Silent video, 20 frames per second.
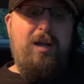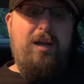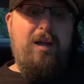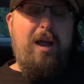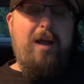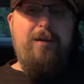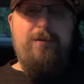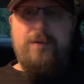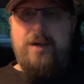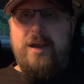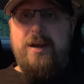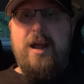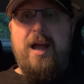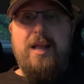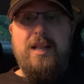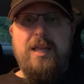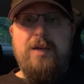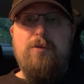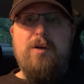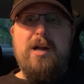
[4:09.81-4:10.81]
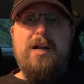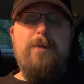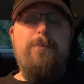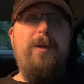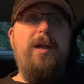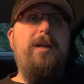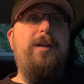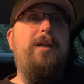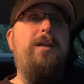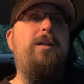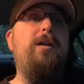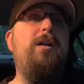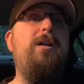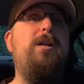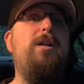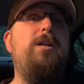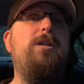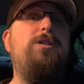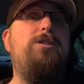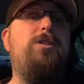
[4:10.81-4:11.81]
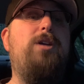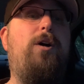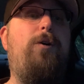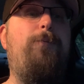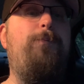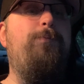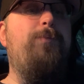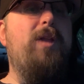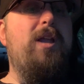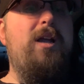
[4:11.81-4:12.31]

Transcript: I, would highly recommend it so